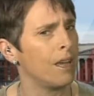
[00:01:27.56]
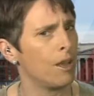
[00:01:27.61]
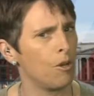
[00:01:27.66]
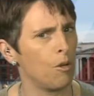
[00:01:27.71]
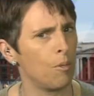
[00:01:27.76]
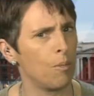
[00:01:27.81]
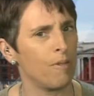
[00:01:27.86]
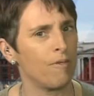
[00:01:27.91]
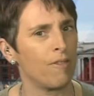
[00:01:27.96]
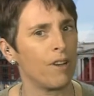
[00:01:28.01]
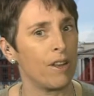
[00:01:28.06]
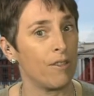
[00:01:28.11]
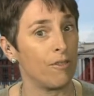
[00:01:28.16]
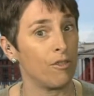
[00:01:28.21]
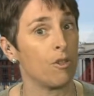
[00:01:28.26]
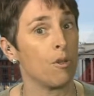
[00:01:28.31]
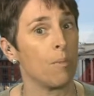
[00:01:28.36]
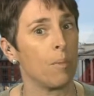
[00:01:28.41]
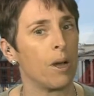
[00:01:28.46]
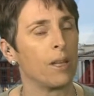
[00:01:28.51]
not be funny, if
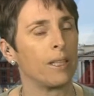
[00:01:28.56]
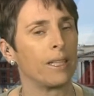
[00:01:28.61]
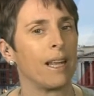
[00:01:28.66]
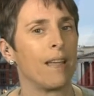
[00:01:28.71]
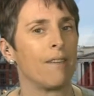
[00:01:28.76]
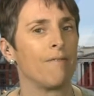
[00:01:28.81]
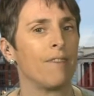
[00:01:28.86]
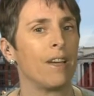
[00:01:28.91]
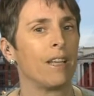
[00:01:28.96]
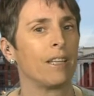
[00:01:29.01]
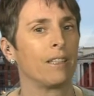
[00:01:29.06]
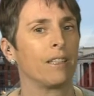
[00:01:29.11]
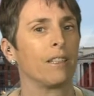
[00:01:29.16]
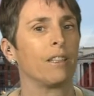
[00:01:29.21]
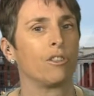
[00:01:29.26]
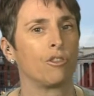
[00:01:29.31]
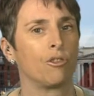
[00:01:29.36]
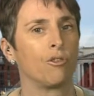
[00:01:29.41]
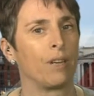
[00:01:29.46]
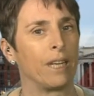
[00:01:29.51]
you're a buy-to-let investor,
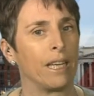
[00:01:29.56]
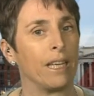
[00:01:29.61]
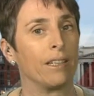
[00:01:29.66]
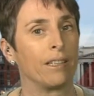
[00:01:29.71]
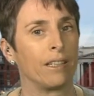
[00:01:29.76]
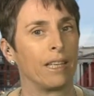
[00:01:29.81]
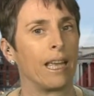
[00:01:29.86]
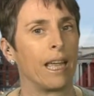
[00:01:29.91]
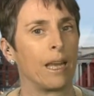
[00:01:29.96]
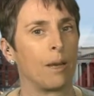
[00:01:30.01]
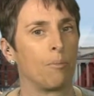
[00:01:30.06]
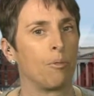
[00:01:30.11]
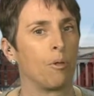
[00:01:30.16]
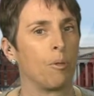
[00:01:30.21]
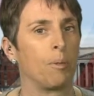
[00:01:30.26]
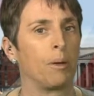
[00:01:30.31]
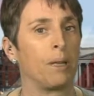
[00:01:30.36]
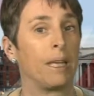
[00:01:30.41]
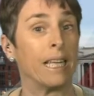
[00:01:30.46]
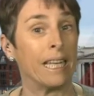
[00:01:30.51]
the trick is to get a
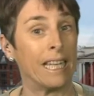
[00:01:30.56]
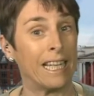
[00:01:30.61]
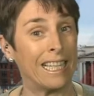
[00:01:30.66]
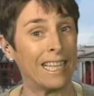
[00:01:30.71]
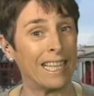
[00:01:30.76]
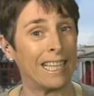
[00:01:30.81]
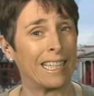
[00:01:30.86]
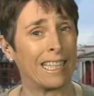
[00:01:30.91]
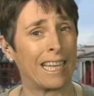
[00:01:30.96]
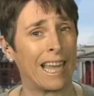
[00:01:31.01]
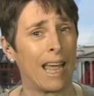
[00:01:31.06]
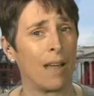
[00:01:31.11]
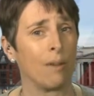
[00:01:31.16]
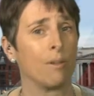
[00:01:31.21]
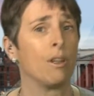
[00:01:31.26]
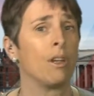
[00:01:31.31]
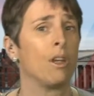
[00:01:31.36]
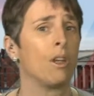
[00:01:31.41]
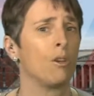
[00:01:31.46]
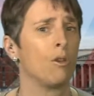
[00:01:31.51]
property at a
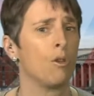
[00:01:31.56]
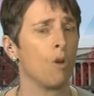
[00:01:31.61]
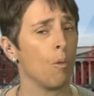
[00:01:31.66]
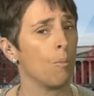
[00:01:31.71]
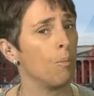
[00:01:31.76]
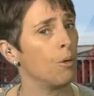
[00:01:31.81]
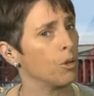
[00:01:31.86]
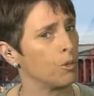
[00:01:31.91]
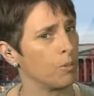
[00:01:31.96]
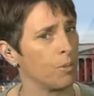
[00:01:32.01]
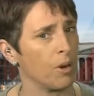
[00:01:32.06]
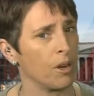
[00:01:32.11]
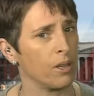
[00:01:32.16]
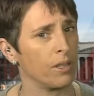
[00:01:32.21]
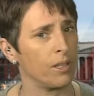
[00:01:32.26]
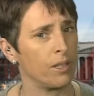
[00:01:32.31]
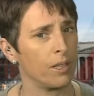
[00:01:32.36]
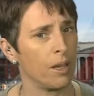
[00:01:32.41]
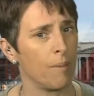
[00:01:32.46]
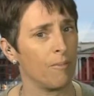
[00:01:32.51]
discount, not push
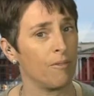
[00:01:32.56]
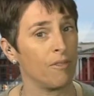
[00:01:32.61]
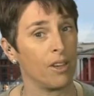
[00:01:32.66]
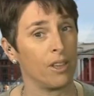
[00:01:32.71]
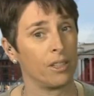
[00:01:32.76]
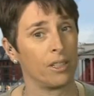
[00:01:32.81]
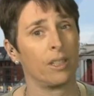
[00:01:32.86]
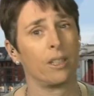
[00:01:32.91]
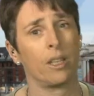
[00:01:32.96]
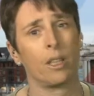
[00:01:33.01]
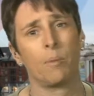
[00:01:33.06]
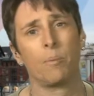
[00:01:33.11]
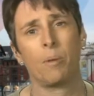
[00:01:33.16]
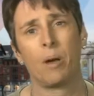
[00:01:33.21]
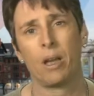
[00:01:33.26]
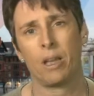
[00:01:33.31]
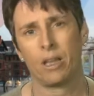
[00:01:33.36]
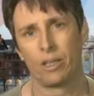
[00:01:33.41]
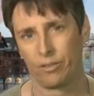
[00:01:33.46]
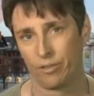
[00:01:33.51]
prices up versus other
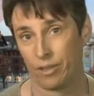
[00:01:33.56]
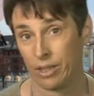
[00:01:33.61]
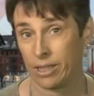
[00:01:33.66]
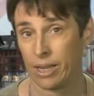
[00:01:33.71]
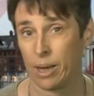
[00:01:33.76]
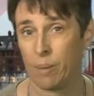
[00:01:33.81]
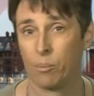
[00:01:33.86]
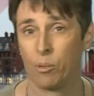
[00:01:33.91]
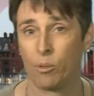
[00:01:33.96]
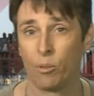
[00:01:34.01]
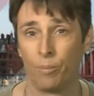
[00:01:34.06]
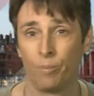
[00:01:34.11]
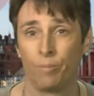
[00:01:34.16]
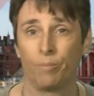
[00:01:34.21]
buyers, for example.